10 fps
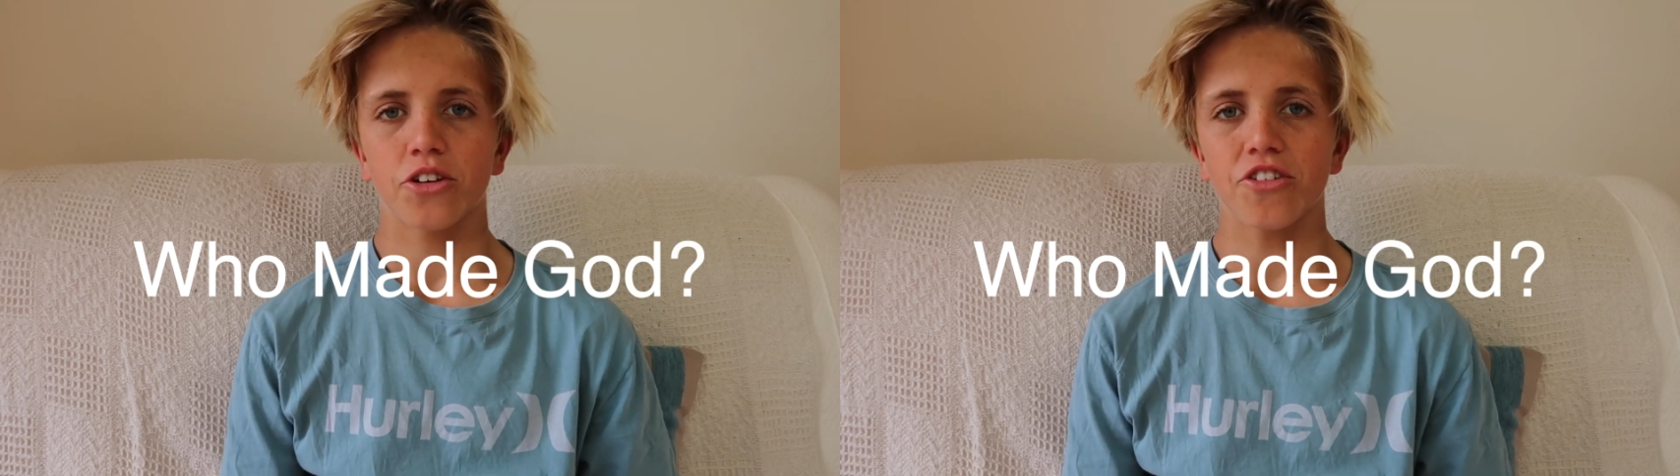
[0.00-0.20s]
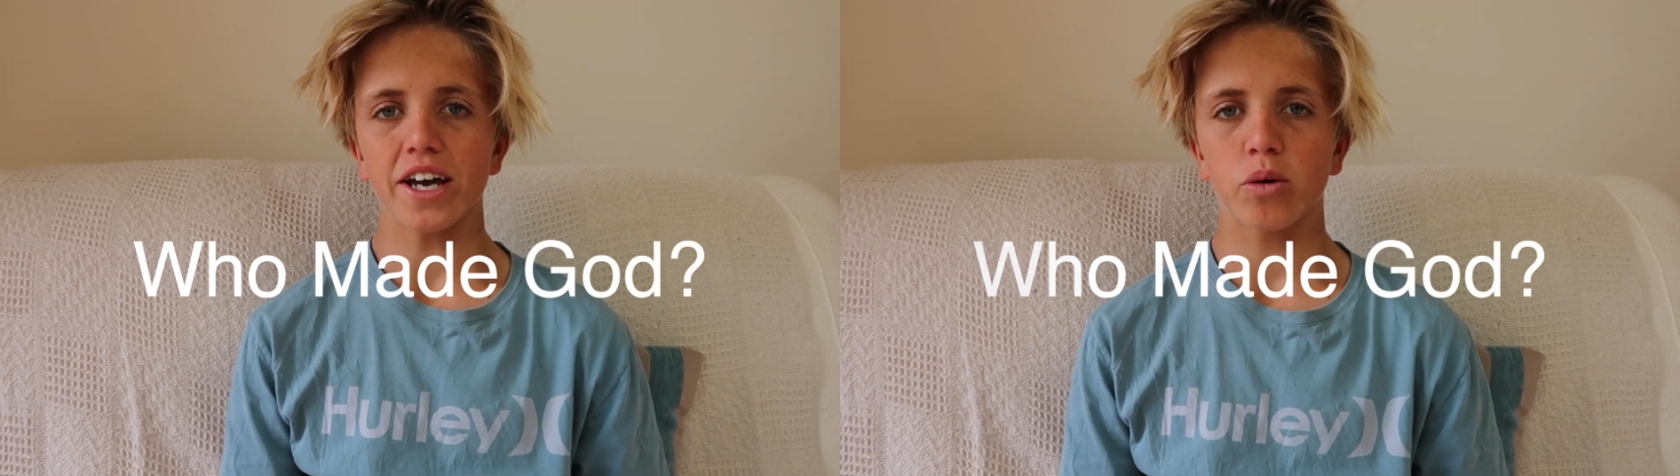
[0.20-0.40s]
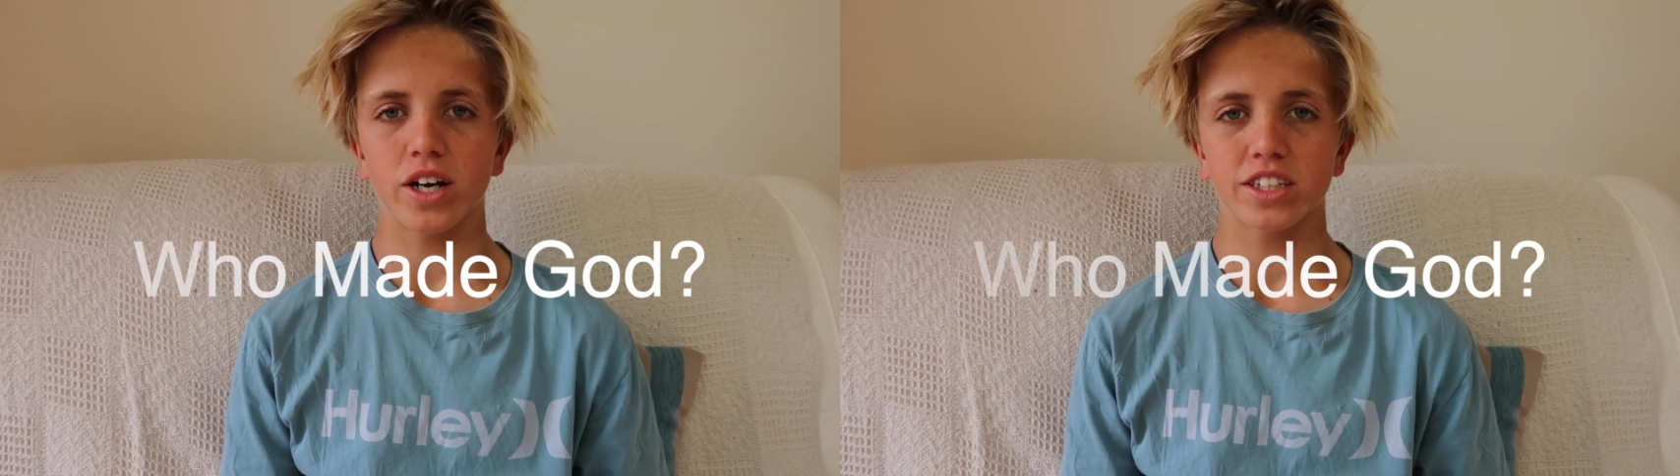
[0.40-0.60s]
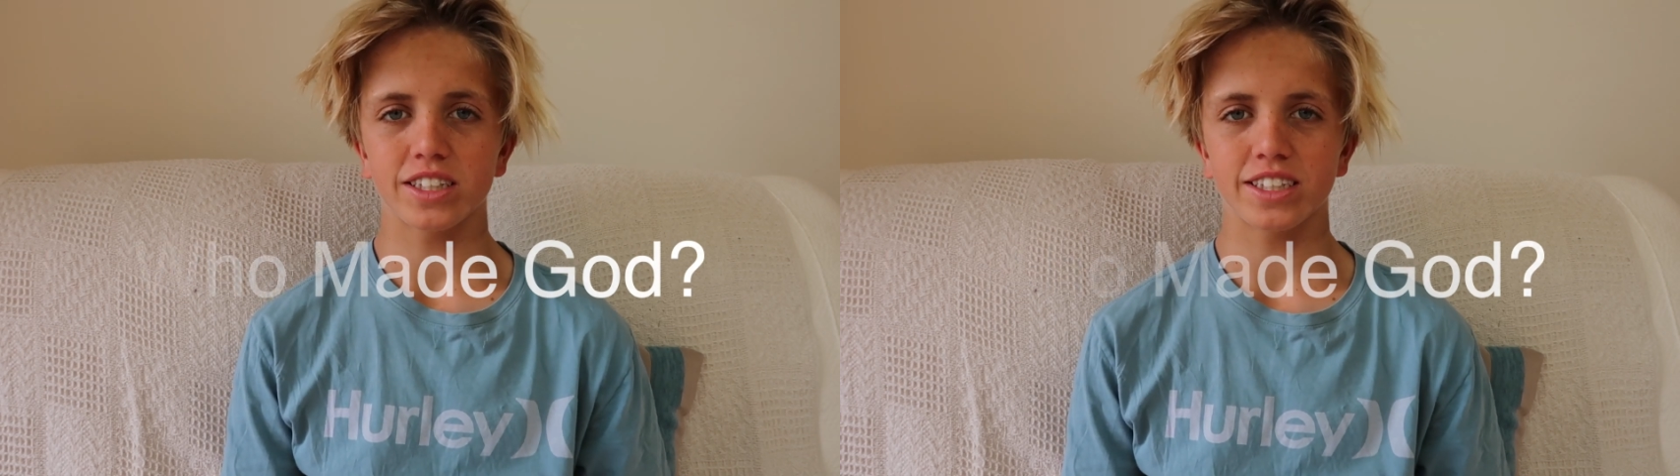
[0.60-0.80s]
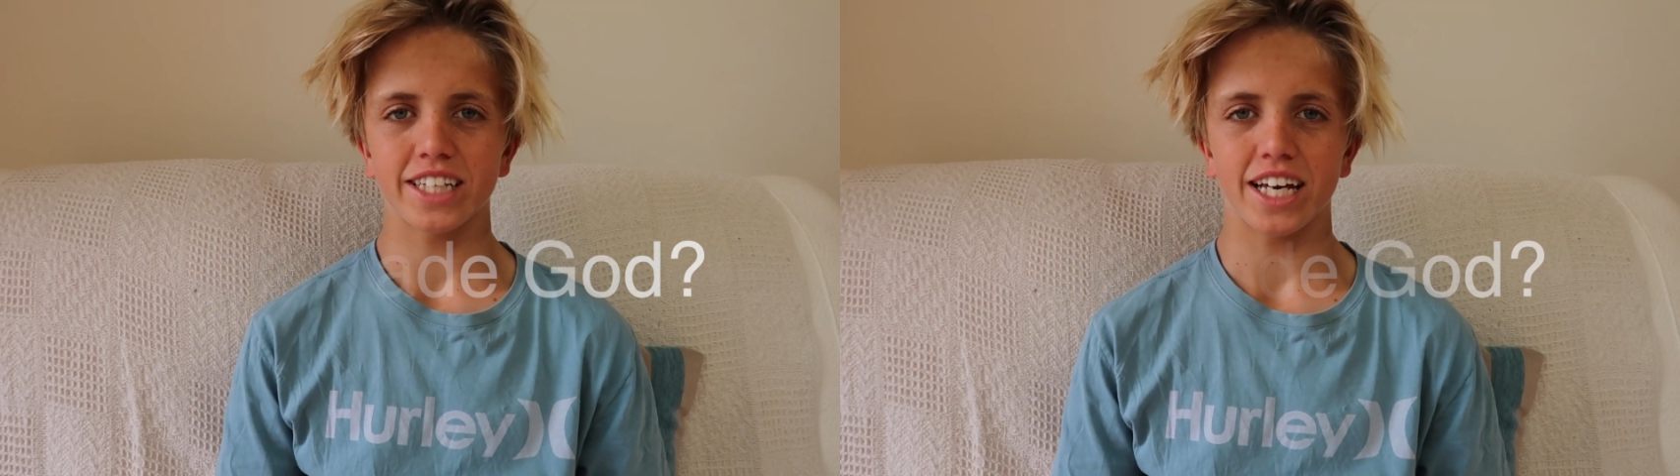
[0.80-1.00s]
Great
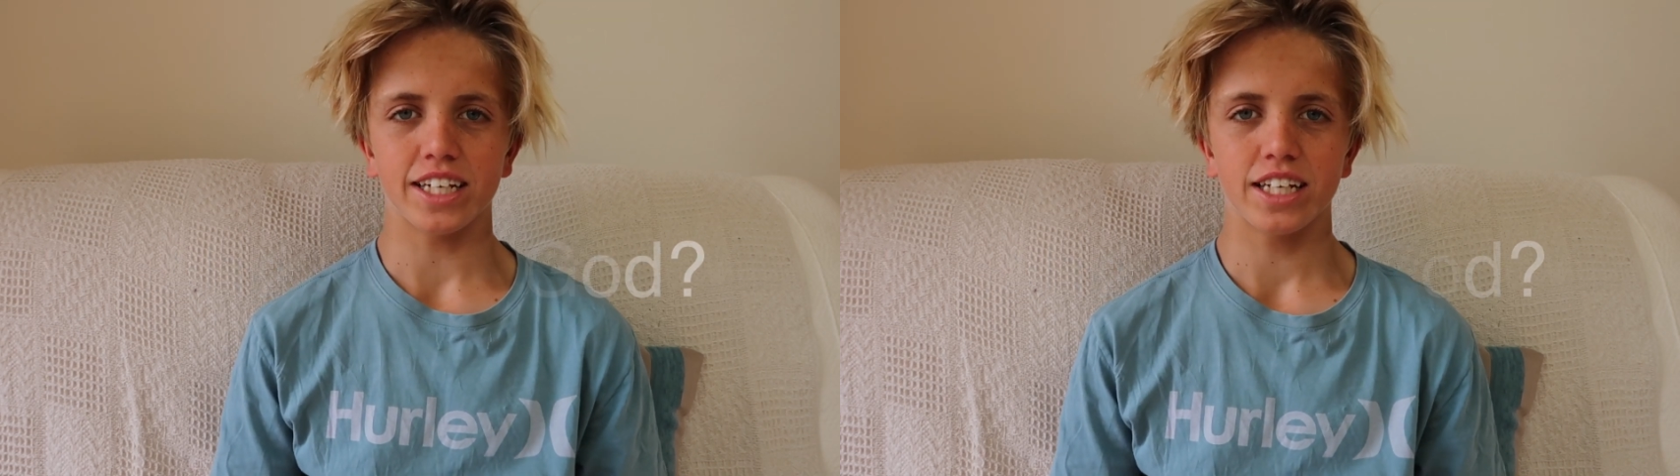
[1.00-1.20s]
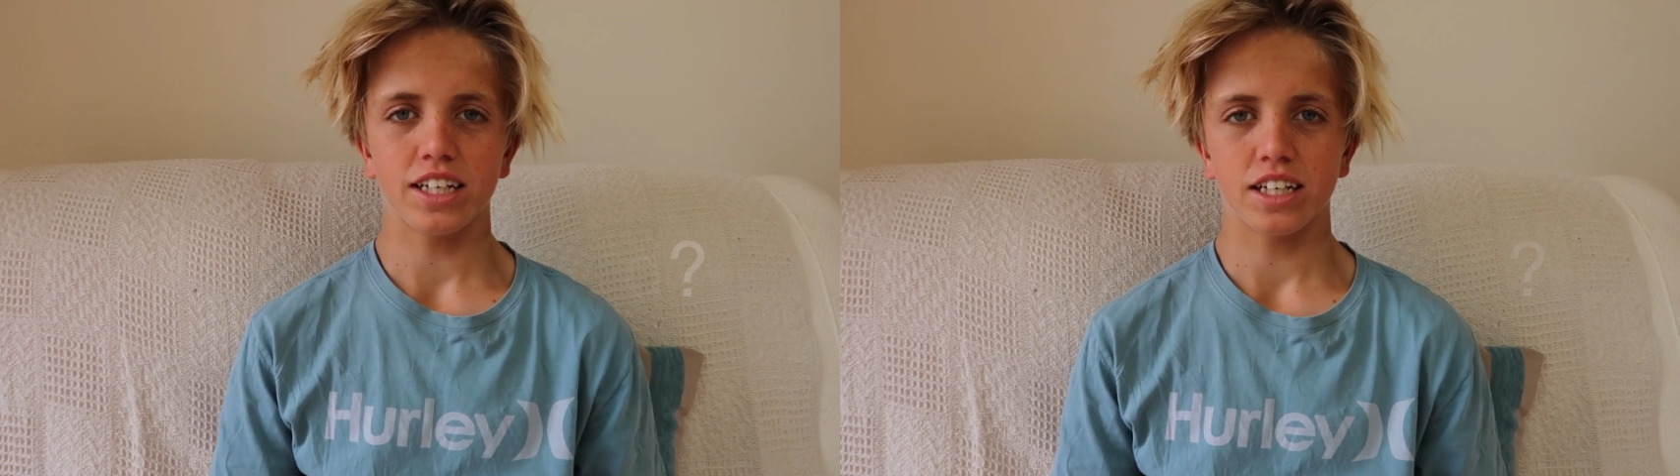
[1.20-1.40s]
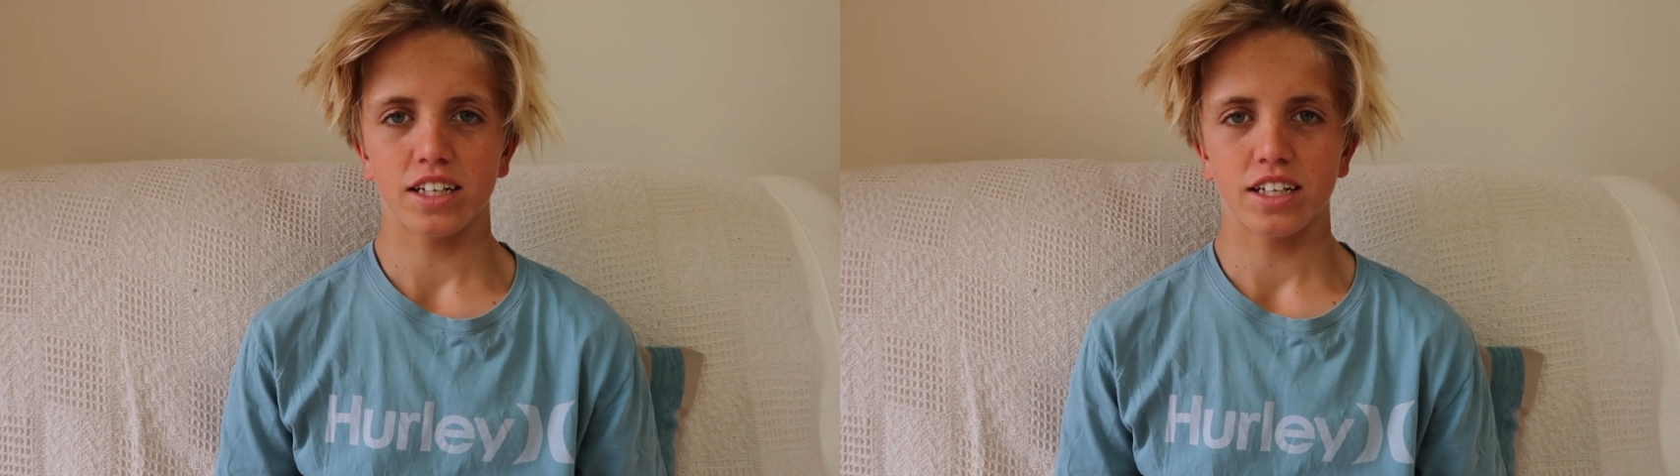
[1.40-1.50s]
question, Sandy.